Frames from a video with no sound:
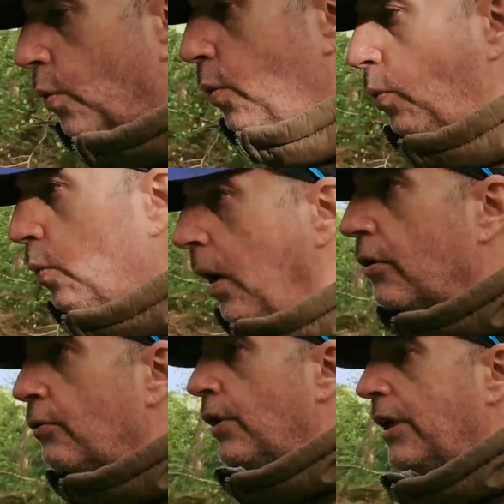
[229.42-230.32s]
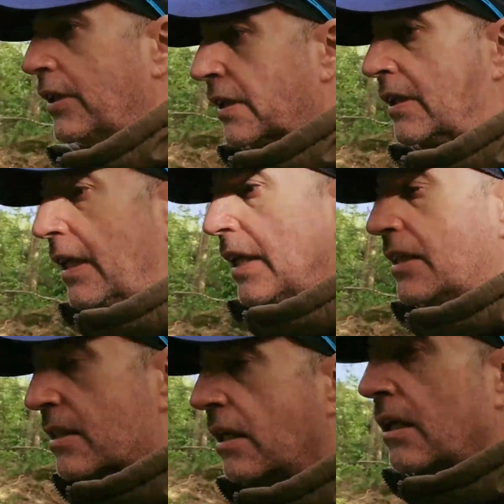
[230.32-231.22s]
One reason is
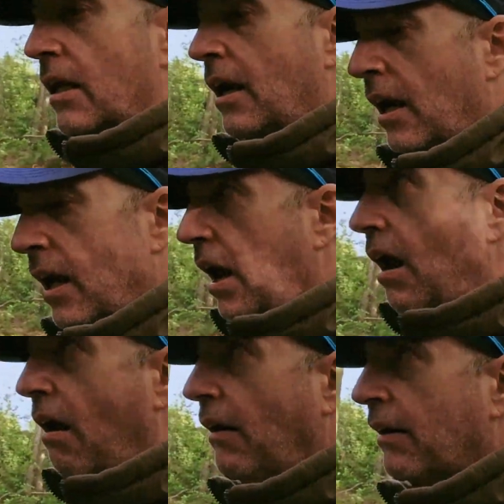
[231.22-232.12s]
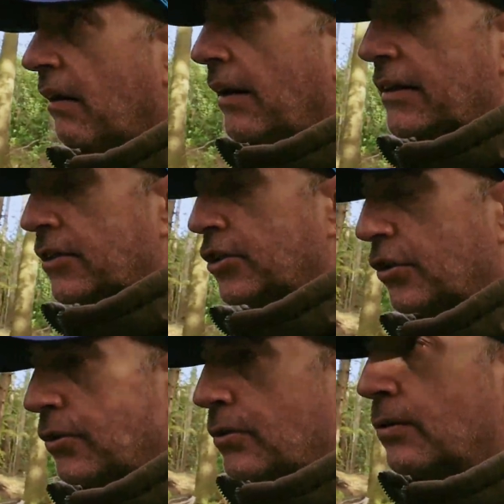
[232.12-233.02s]
that I like to
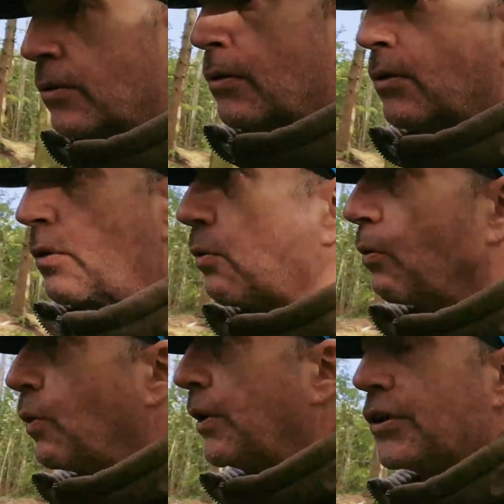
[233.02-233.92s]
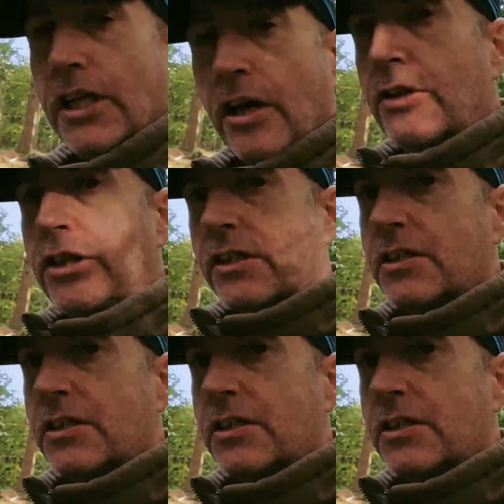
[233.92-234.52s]
shoot with a slower shutter